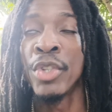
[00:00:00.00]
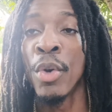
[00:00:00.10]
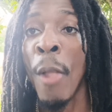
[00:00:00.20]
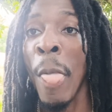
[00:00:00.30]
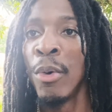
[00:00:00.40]

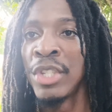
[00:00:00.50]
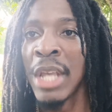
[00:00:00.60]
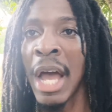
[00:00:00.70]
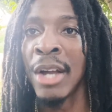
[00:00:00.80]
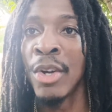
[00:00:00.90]
So we'll see
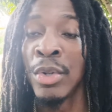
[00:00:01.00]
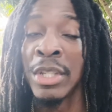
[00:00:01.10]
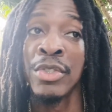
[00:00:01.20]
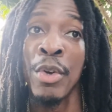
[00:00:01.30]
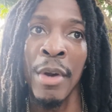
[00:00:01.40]
how it goes.
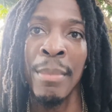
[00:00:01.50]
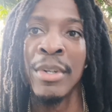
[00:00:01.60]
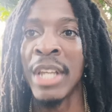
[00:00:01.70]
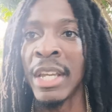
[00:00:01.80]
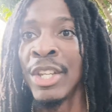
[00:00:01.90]
That's November
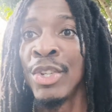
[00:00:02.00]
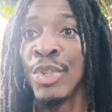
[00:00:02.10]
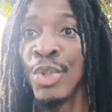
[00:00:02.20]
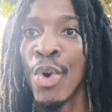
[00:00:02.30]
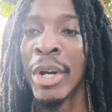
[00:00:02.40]
2nd in
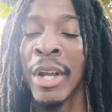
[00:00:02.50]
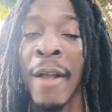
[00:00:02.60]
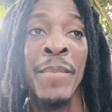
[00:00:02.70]
New York.